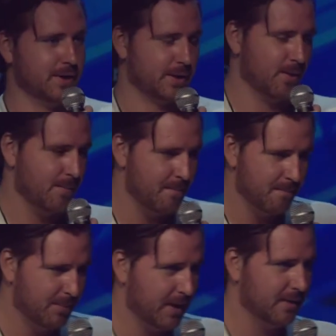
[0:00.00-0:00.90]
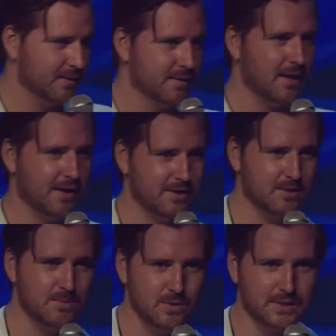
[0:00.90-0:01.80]
way to go. But I
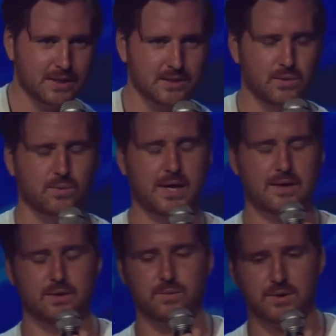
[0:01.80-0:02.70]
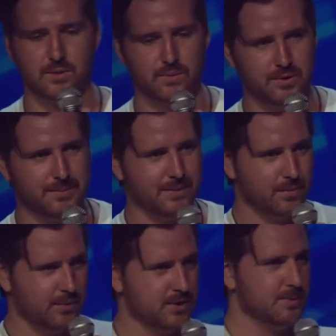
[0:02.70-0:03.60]
think music is a way that we're going to really be able to
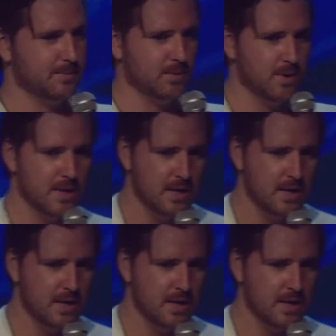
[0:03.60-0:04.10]
reach people